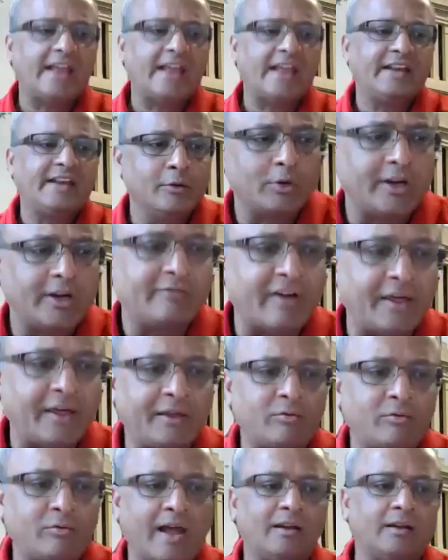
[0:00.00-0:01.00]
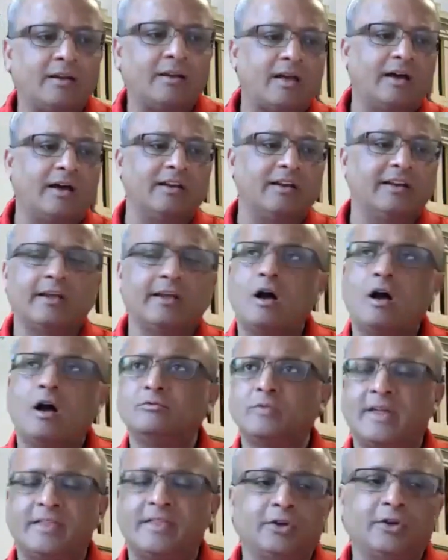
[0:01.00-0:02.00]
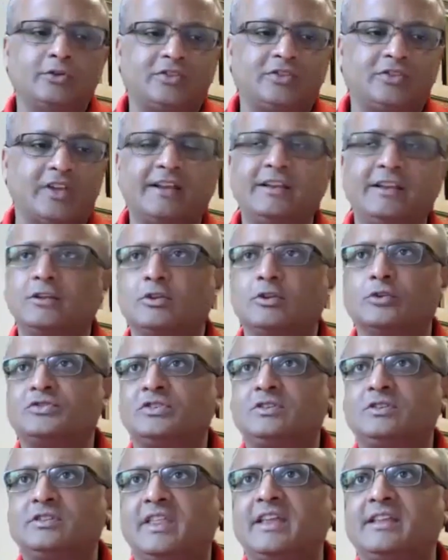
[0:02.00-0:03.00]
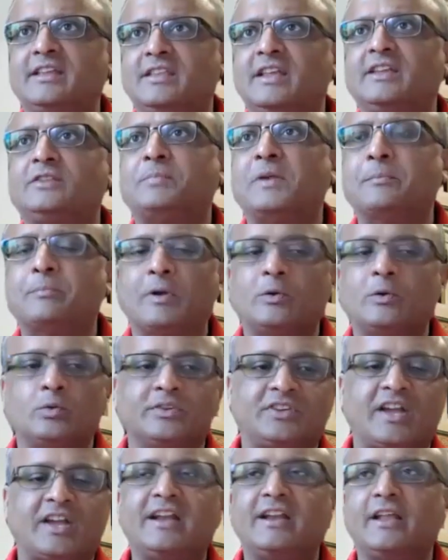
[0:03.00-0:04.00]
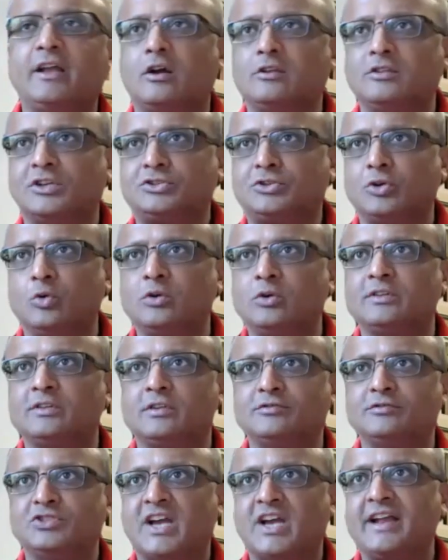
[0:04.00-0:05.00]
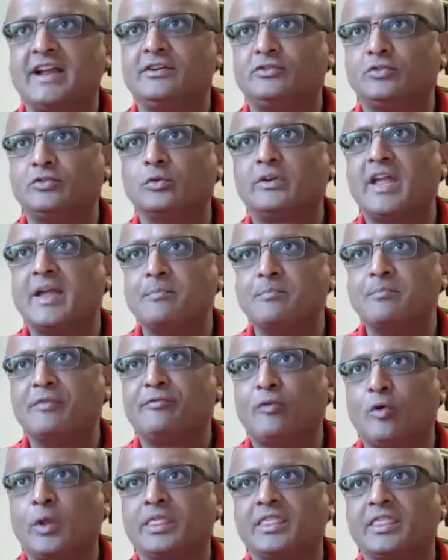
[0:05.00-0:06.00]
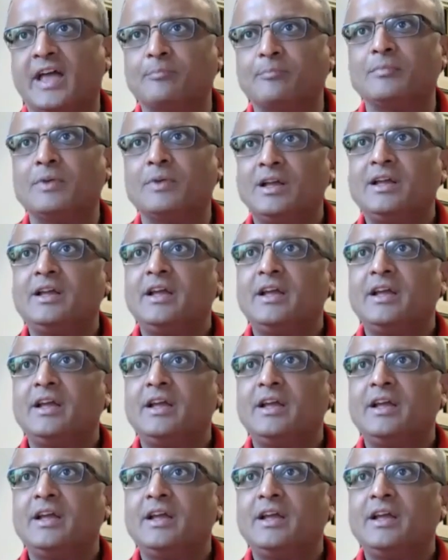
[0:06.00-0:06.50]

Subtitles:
you put it very well early on when you said, these people were standing on the shoulders of giants who came before them.